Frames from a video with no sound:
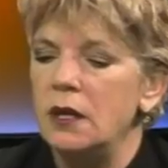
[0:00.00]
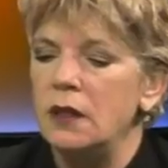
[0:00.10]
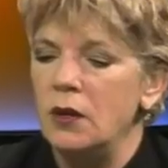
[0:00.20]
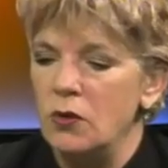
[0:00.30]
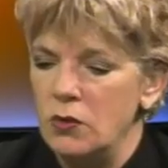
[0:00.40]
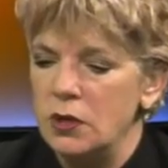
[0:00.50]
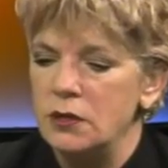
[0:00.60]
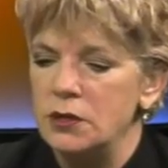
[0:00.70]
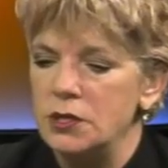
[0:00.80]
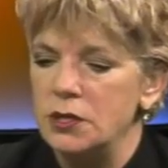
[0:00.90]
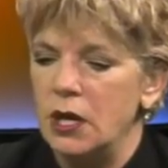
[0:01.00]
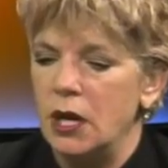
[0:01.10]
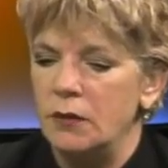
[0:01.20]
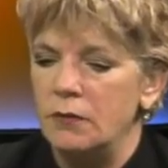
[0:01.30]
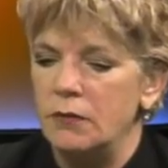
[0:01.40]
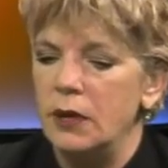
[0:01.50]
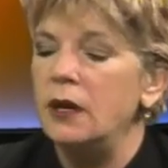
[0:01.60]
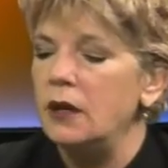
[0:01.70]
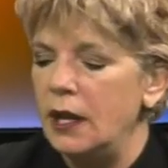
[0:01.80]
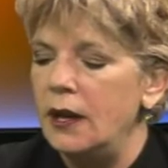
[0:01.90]
the Auckland,
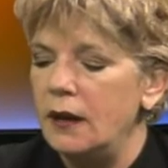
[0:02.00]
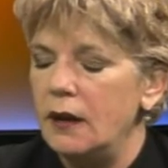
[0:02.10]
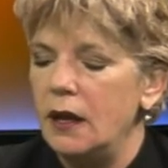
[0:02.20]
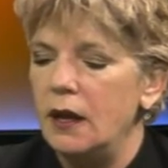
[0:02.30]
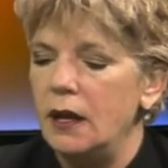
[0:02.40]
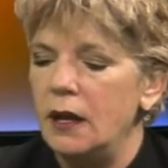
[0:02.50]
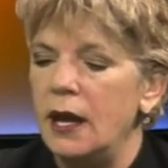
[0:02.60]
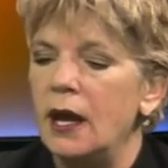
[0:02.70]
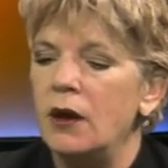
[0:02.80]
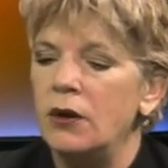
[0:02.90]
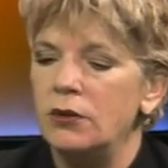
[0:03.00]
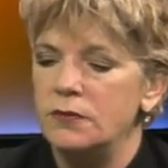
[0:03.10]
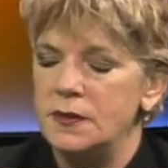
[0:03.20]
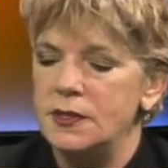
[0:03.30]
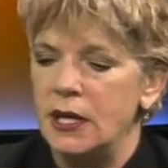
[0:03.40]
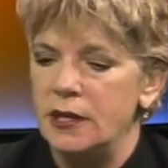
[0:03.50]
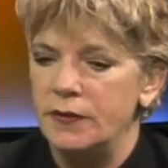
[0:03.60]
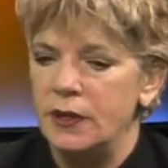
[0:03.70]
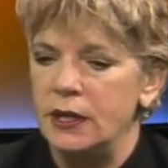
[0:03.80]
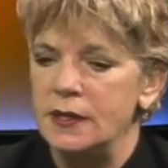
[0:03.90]
in our side of
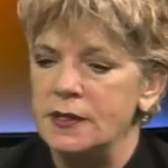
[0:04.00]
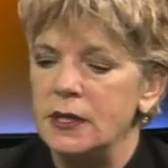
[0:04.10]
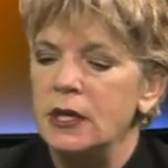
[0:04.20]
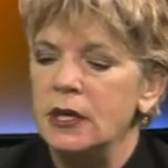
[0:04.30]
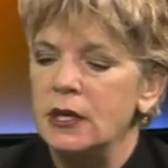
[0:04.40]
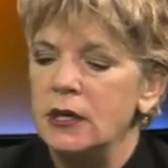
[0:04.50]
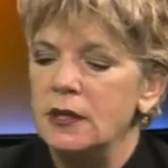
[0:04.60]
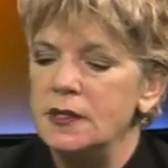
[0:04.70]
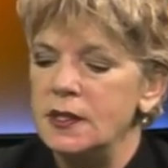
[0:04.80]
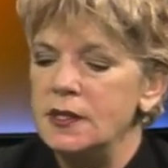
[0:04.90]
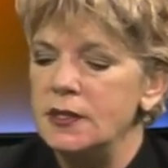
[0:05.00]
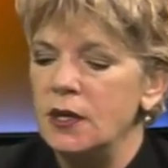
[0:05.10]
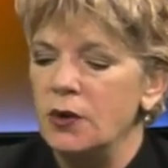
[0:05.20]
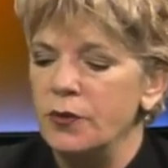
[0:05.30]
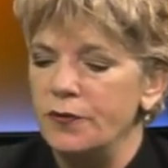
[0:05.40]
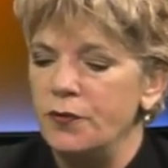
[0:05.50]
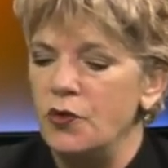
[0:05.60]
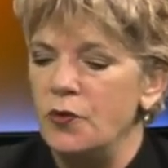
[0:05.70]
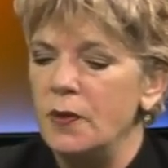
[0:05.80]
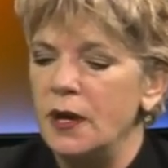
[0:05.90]
things, the CCO
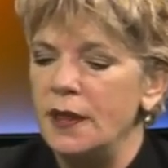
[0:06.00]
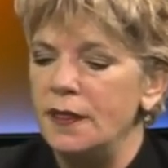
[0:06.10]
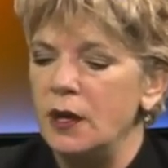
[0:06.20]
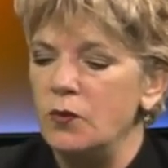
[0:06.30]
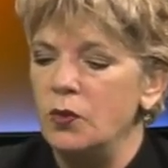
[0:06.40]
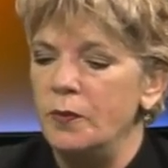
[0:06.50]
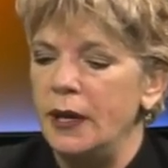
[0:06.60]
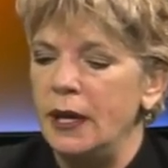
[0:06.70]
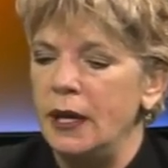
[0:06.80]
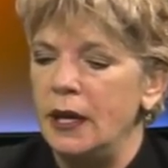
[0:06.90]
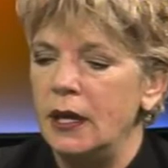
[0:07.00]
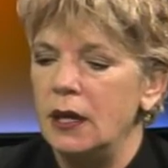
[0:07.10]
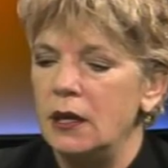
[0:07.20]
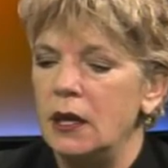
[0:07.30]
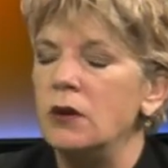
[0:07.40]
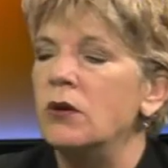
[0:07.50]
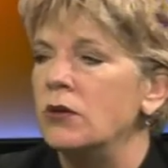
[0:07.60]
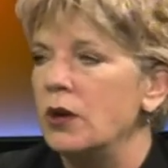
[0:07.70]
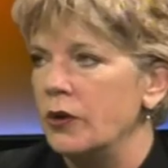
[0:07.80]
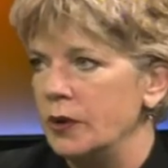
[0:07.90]
reform I think will be an
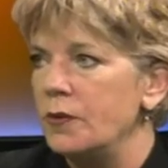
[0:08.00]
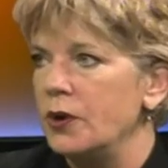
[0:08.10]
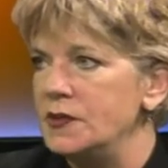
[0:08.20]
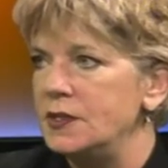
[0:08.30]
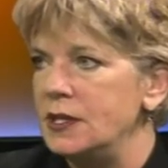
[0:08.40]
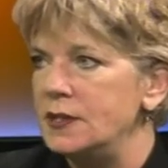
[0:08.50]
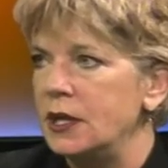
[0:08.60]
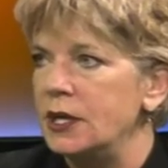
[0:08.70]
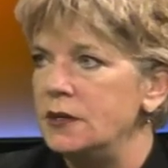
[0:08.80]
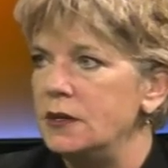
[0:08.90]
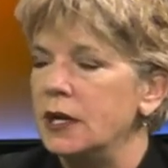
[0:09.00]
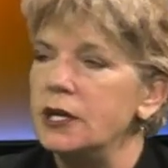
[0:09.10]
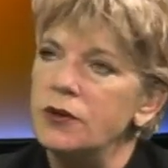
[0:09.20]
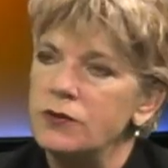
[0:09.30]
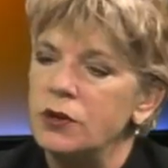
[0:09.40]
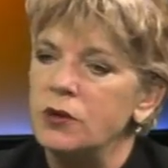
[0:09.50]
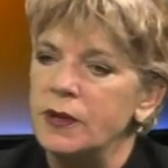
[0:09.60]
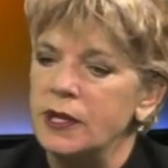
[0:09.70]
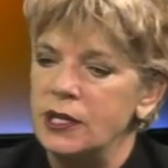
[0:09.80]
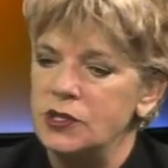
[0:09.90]
ongoing process, and I don't know
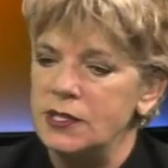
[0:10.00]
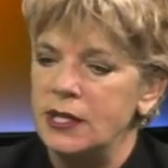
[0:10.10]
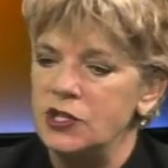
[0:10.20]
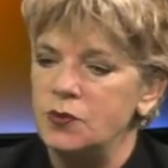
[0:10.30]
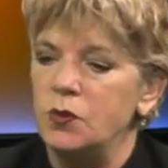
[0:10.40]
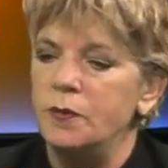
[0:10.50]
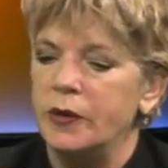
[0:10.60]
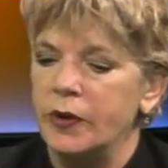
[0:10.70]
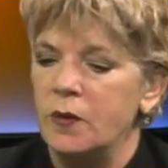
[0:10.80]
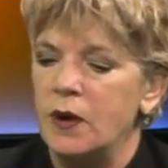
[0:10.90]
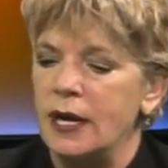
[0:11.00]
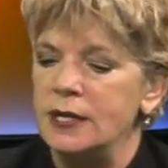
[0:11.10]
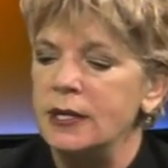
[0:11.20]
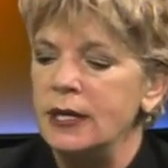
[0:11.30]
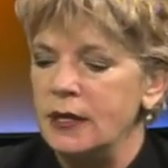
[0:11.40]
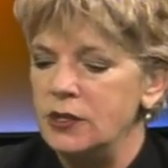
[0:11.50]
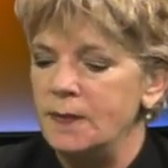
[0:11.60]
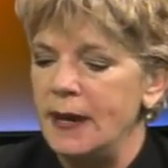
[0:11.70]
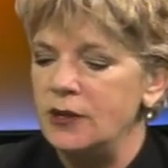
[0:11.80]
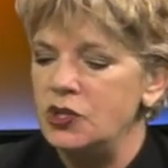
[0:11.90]
whether legislation will be required to
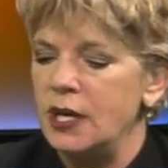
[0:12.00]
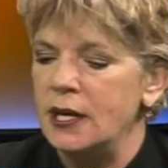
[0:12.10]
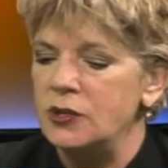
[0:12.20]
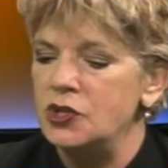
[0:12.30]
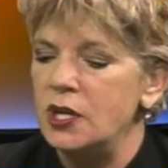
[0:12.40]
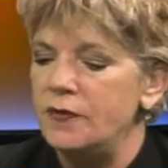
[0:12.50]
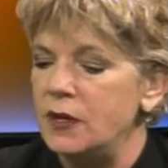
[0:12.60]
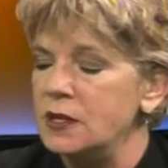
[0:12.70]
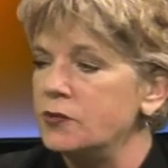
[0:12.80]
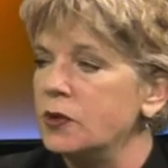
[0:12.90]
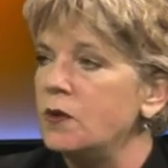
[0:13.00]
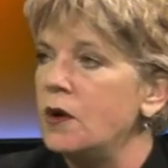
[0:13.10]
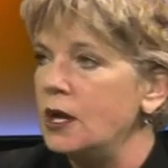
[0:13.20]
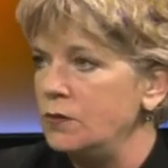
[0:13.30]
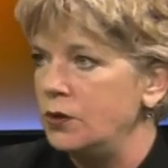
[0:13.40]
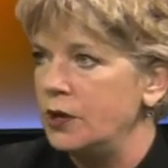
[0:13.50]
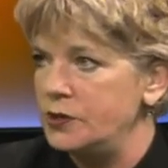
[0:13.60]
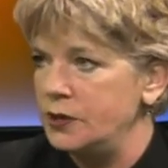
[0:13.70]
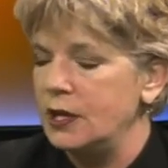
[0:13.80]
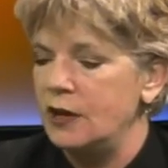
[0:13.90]
make change. If it is required, we'll go
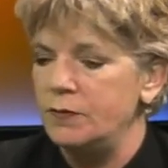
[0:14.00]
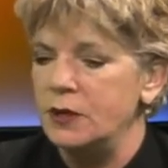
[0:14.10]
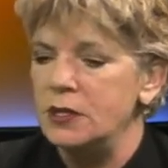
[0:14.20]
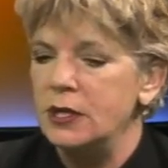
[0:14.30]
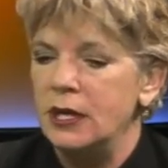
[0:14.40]
to the government